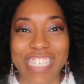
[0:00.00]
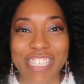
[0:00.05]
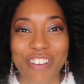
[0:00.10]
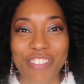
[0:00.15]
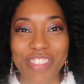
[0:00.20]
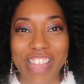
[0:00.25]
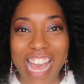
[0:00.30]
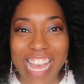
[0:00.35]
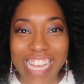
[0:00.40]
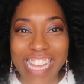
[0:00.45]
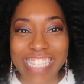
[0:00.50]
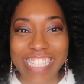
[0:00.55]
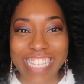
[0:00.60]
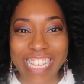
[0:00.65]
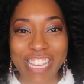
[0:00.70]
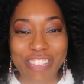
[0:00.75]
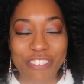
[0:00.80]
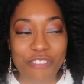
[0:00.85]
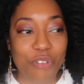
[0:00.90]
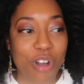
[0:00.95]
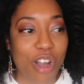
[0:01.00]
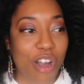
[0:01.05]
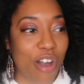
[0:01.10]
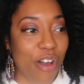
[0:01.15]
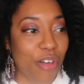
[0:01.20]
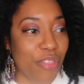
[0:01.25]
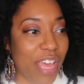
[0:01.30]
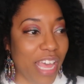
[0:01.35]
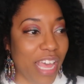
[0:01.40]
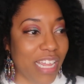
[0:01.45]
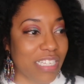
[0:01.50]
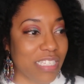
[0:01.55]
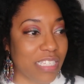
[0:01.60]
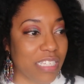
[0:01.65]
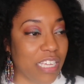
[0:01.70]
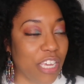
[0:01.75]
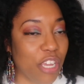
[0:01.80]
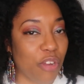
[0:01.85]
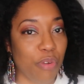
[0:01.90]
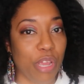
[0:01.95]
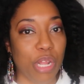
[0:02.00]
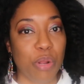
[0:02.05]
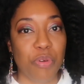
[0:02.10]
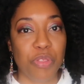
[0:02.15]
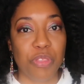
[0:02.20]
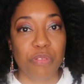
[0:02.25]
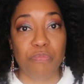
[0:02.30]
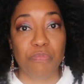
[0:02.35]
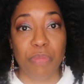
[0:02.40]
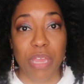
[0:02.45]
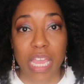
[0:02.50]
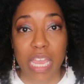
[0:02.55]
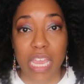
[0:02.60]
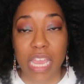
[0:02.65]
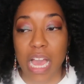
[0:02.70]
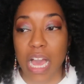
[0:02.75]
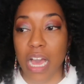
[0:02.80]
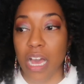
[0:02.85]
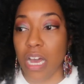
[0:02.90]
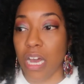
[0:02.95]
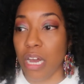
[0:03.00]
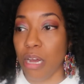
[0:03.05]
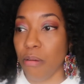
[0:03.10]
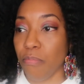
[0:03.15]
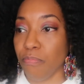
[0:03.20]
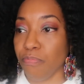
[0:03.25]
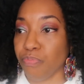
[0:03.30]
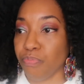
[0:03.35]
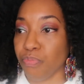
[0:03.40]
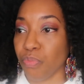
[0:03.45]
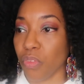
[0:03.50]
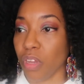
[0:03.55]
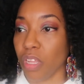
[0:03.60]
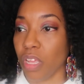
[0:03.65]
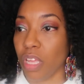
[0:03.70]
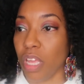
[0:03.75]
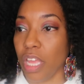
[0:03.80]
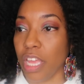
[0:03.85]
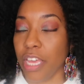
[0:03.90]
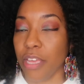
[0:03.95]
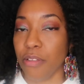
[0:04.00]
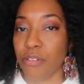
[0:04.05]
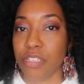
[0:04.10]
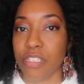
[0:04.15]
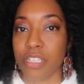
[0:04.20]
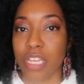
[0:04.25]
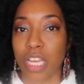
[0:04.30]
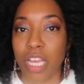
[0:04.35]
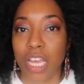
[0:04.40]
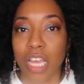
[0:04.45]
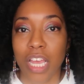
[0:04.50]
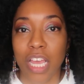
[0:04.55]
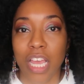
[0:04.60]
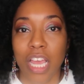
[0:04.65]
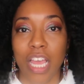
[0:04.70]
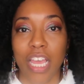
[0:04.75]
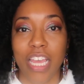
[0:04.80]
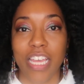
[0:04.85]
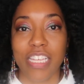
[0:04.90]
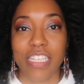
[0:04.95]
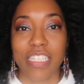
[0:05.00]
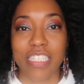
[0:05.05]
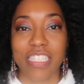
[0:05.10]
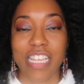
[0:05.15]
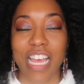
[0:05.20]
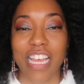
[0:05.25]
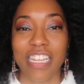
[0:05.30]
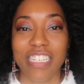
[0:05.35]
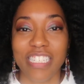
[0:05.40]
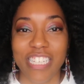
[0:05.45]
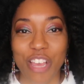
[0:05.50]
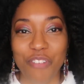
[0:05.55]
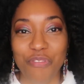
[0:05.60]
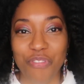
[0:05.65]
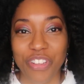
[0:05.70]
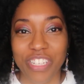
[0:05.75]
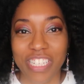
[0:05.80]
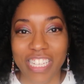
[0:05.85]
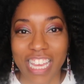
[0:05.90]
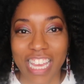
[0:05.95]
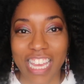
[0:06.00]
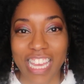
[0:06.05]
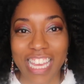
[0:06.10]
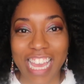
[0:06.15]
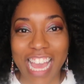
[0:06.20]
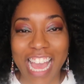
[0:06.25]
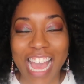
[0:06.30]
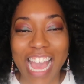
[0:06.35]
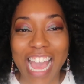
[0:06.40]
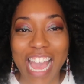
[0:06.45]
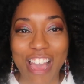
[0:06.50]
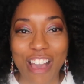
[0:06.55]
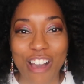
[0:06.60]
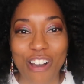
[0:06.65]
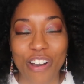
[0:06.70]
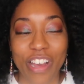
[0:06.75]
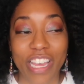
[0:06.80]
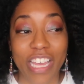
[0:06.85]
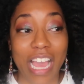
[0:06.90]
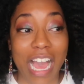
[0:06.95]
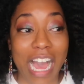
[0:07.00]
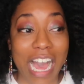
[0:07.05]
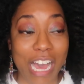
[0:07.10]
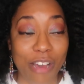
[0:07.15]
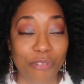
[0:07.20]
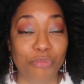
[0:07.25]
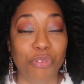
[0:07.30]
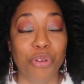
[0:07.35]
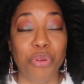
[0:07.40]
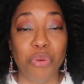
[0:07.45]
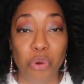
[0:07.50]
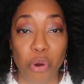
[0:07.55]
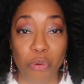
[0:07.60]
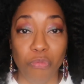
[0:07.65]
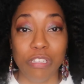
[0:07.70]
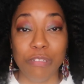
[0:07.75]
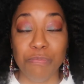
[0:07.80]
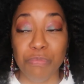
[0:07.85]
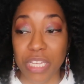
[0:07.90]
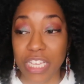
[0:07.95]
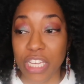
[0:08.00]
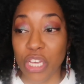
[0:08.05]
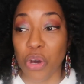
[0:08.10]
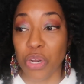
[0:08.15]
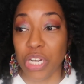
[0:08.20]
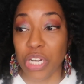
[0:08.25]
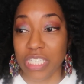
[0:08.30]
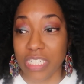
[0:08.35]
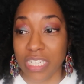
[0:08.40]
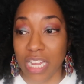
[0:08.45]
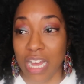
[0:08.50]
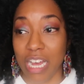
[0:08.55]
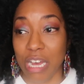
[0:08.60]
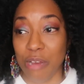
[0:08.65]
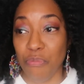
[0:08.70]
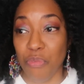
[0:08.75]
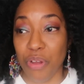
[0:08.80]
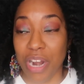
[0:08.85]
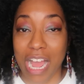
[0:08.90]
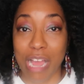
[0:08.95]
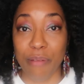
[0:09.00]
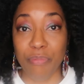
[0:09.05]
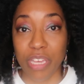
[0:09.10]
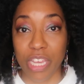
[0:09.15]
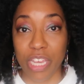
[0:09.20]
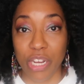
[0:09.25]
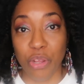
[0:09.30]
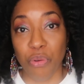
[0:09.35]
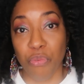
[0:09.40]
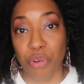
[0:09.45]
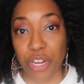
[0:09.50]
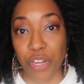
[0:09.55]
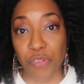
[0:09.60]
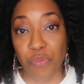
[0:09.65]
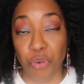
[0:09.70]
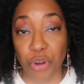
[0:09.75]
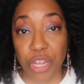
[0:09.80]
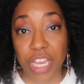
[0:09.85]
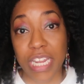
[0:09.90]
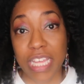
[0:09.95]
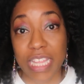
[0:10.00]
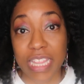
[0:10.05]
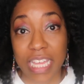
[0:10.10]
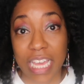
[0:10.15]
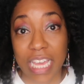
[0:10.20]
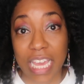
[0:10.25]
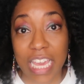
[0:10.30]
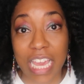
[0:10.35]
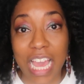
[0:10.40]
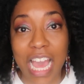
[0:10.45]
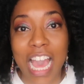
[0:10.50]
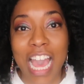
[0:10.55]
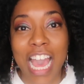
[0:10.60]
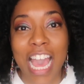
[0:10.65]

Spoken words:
So that is it, you all. That is the Get Ready With Me. It is definitely how I would normally be on a time when I'm getting ready for anything.